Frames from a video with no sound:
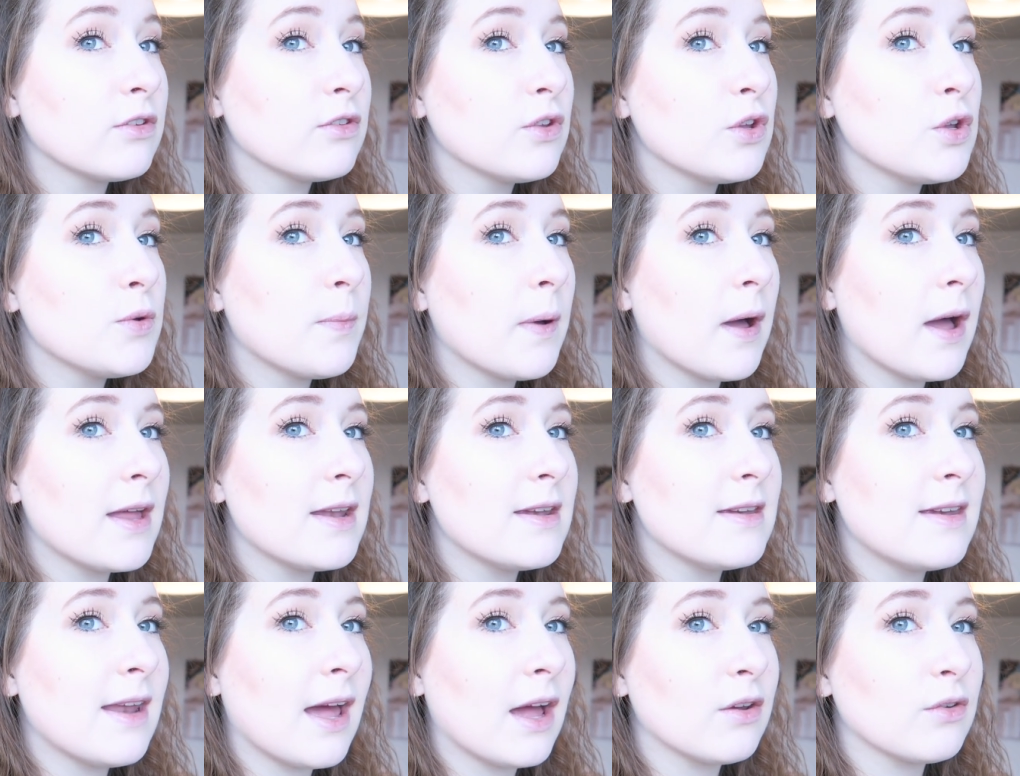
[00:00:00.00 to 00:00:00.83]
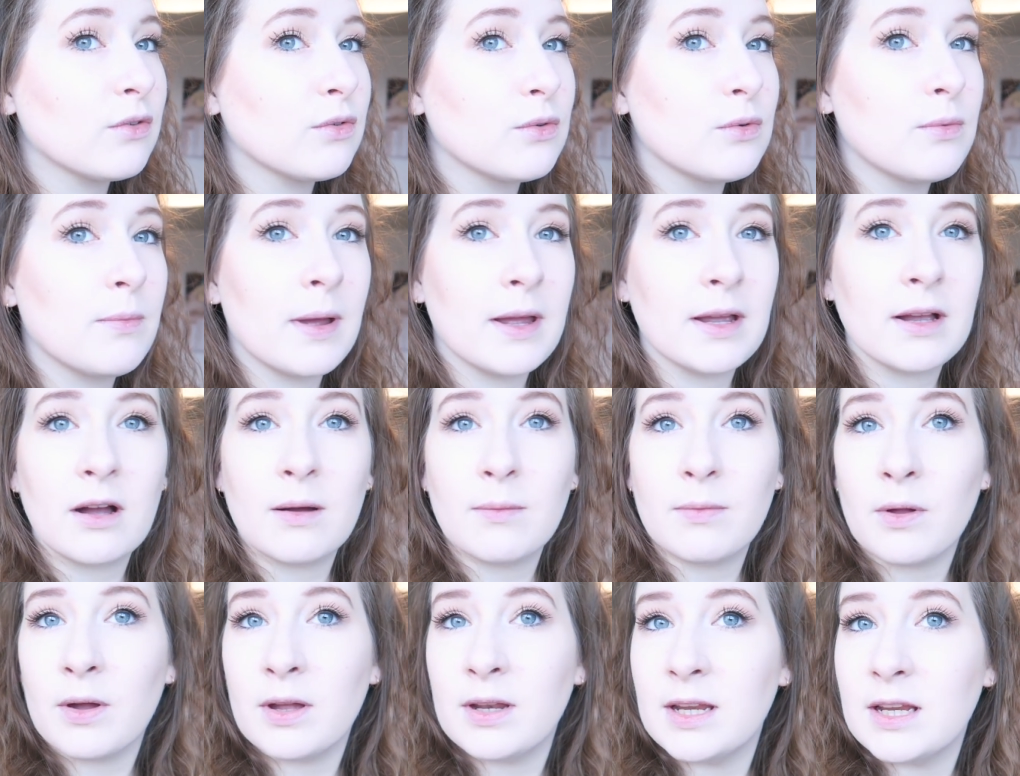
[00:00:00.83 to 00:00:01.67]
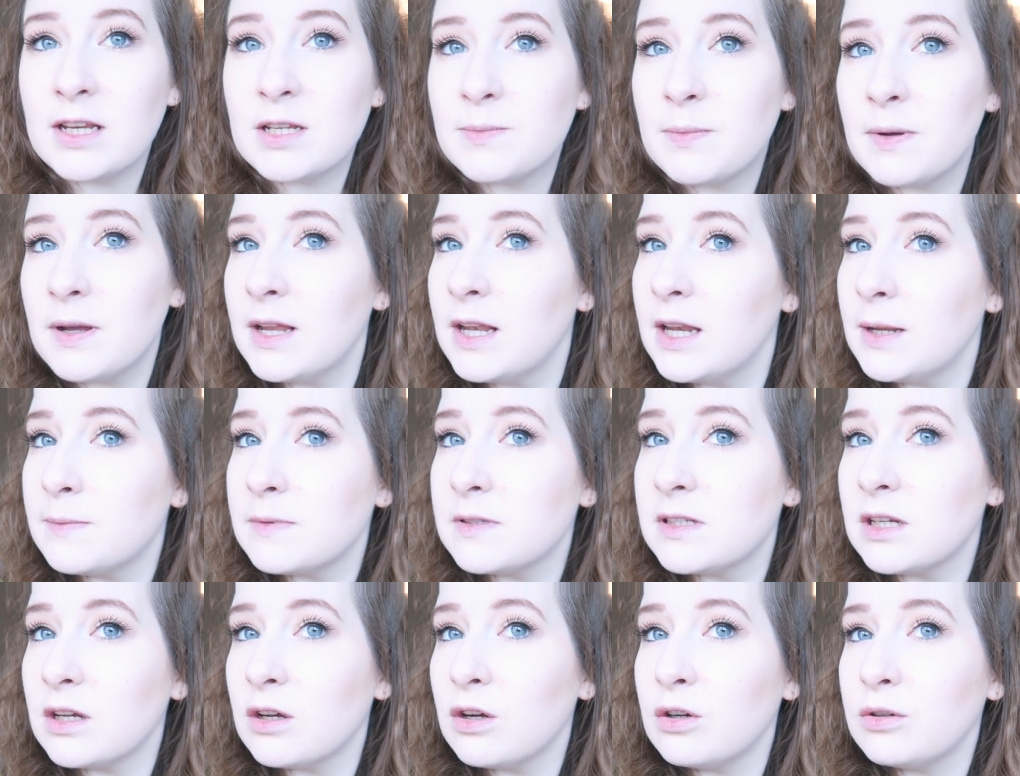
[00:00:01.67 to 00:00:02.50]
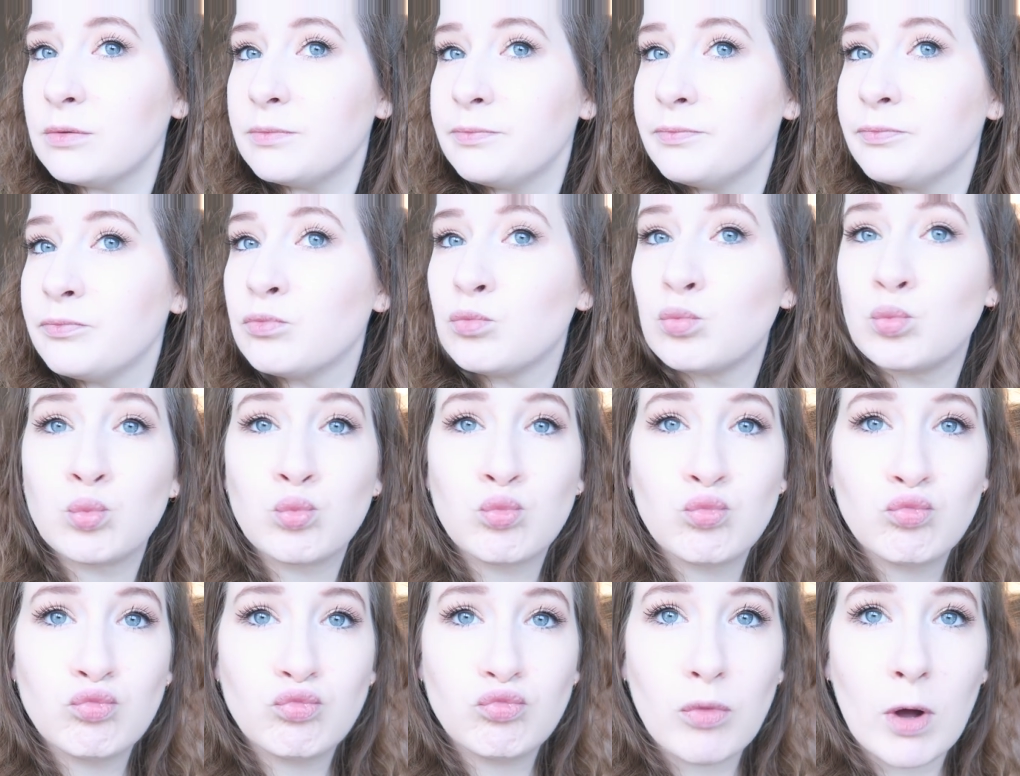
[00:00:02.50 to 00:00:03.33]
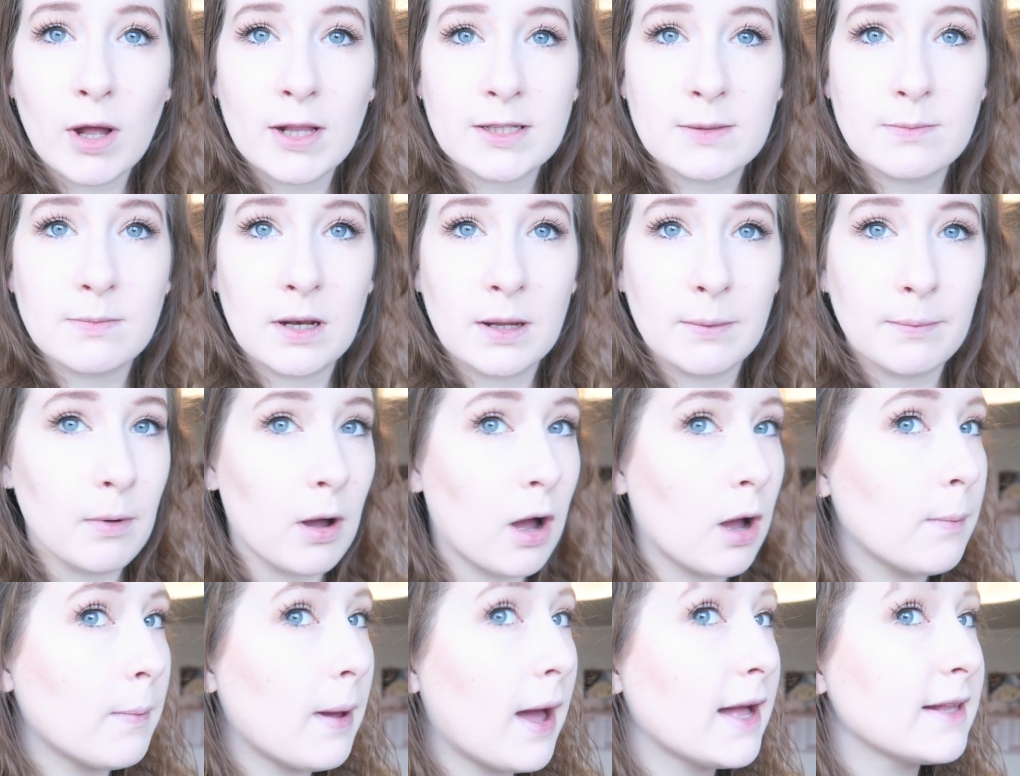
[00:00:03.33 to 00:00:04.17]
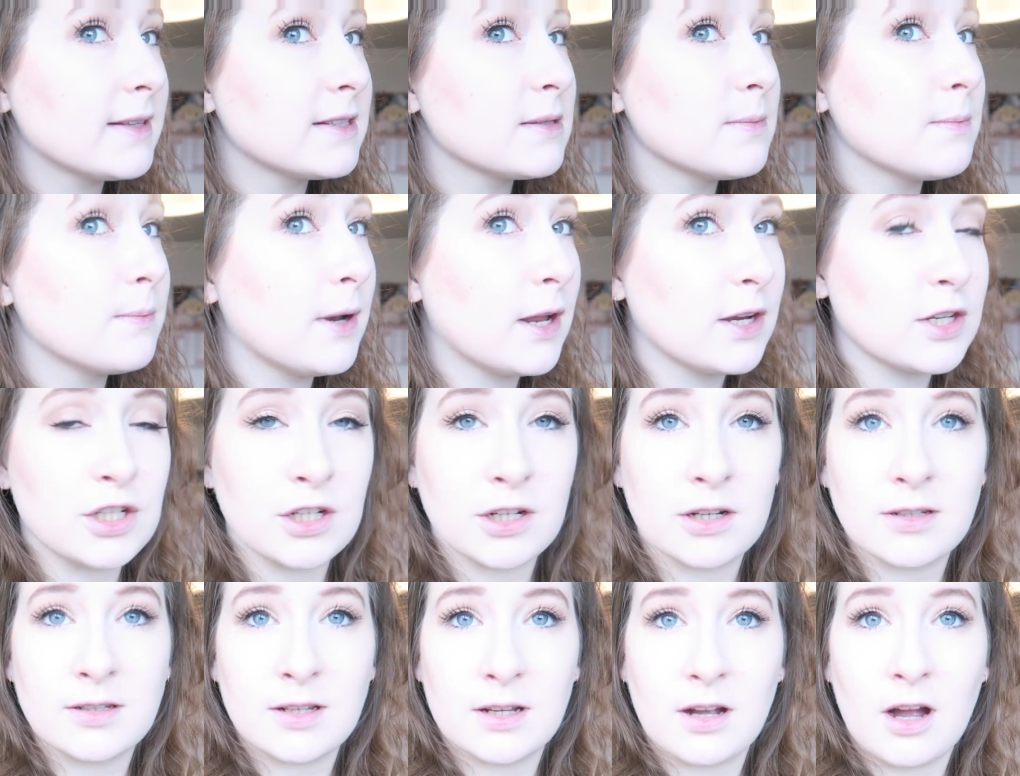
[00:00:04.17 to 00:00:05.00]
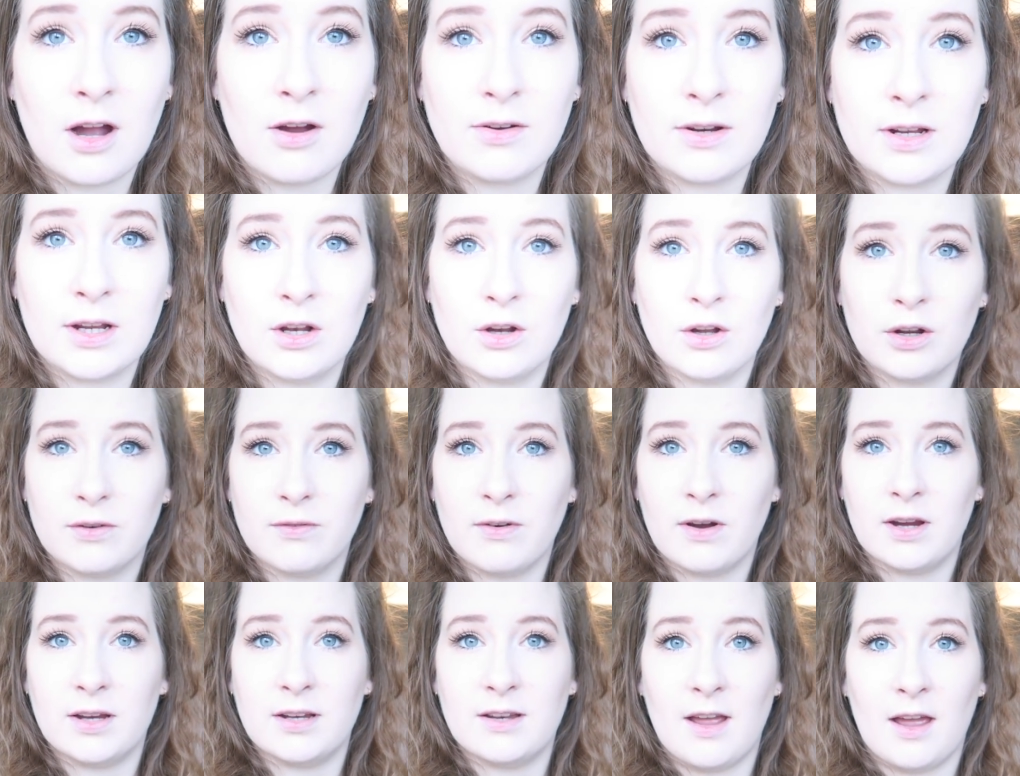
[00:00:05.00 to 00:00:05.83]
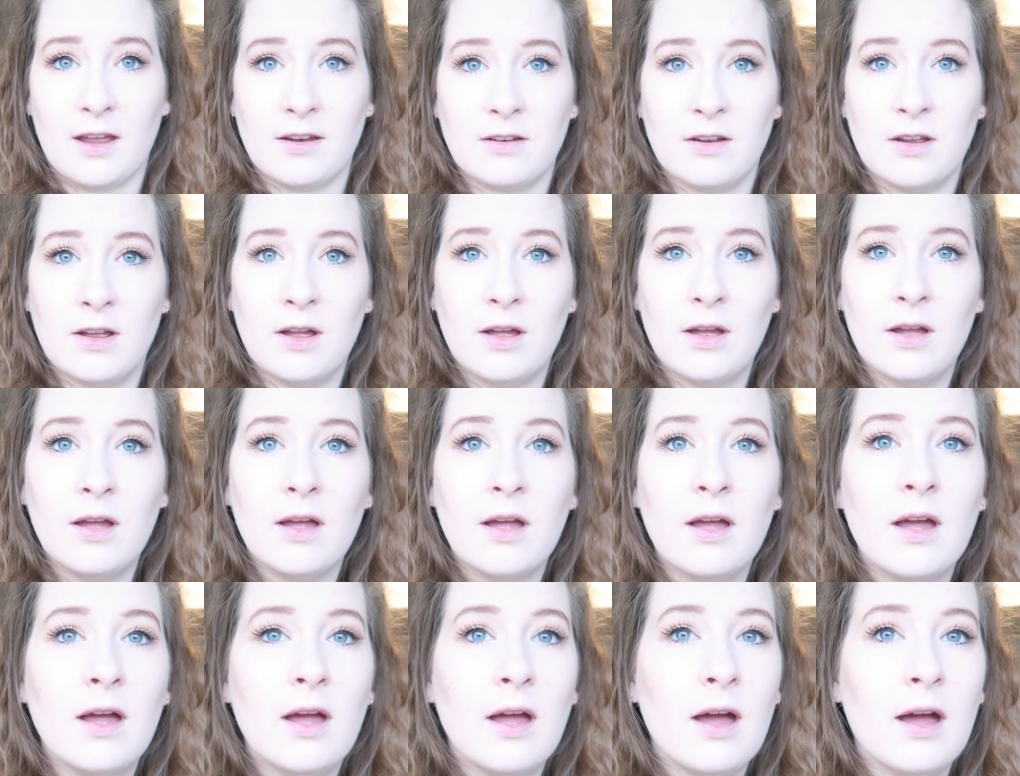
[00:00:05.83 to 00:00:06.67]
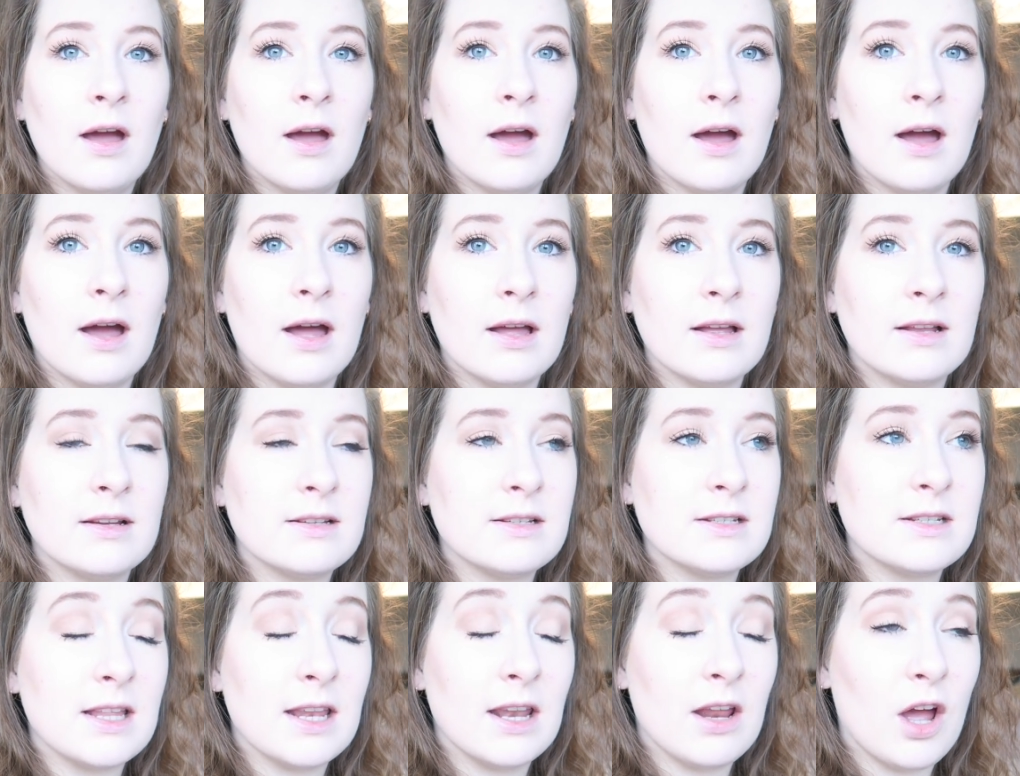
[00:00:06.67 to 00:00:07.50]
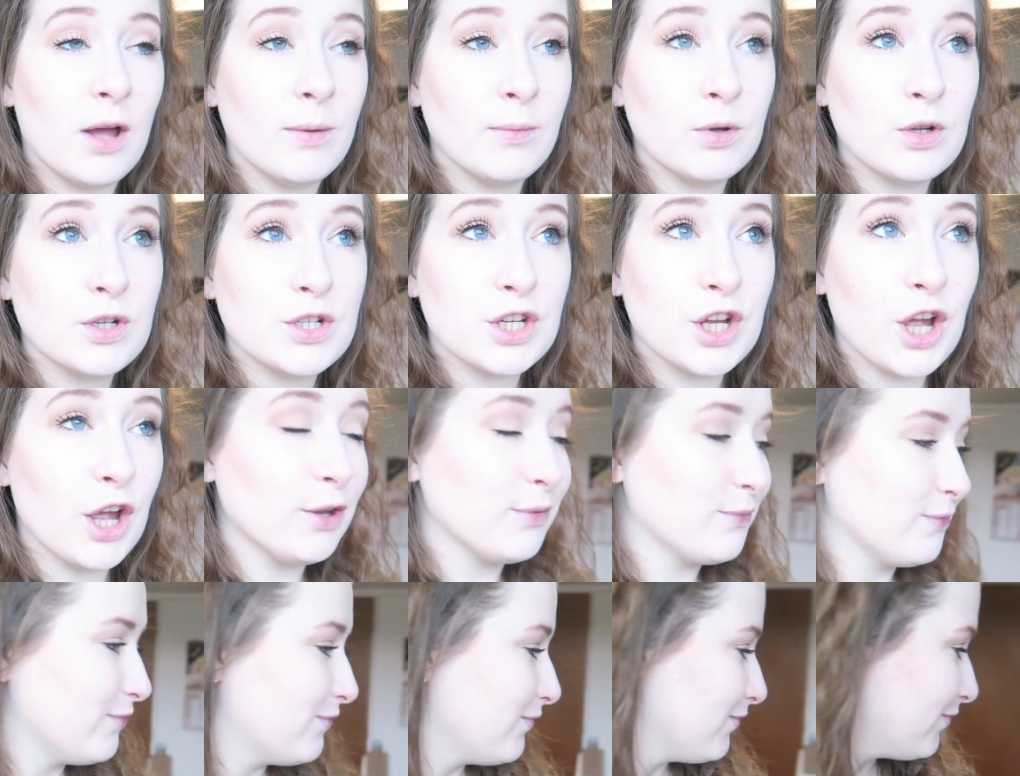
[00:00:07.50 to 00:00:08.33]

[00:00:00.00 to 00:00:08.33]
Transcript: super natural makeup though I need to put a lipstick on and some lip balm and some blusher because I currently look very dead and now I'm good to go